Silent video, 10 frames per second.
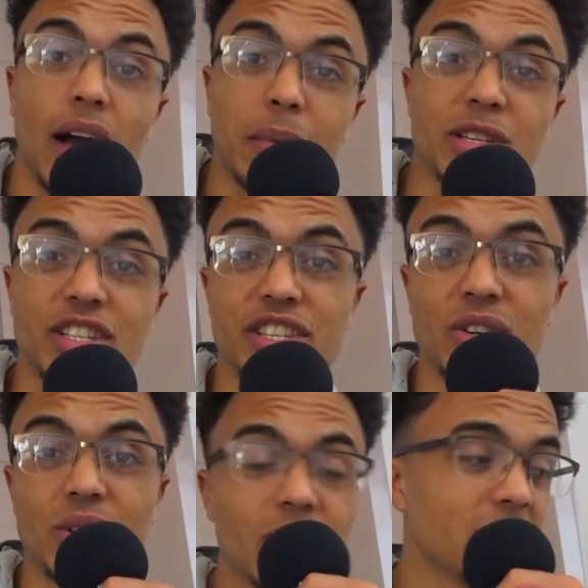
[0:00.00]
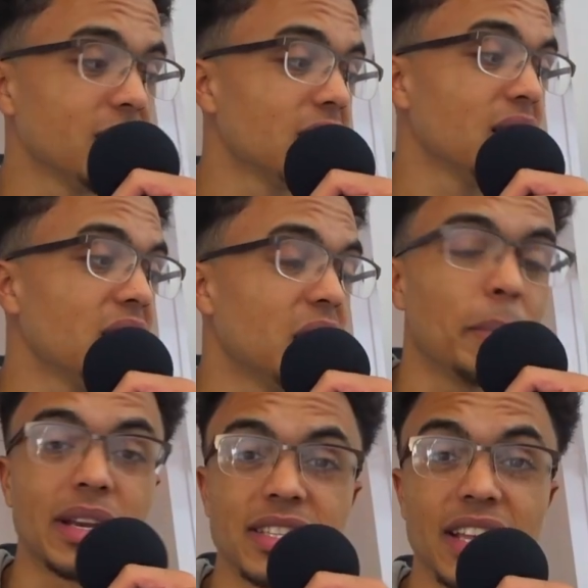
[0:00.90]
I'm just going to chill
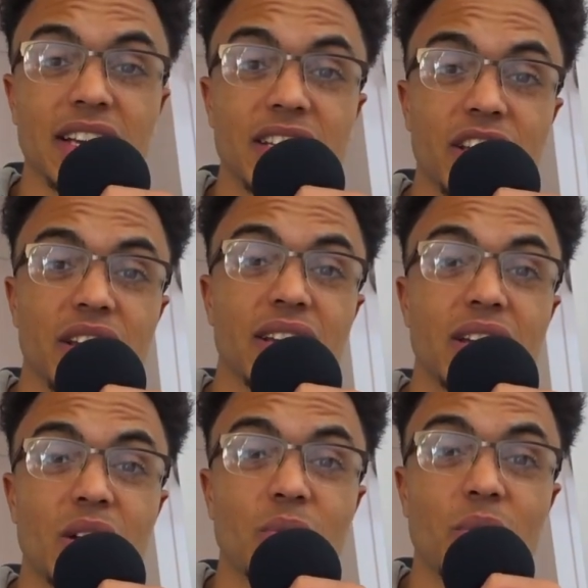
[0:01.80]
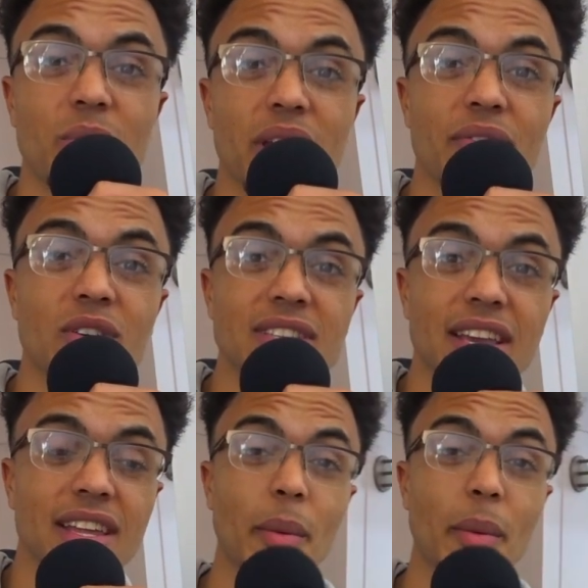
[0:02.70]
by this ledge real quick for a second.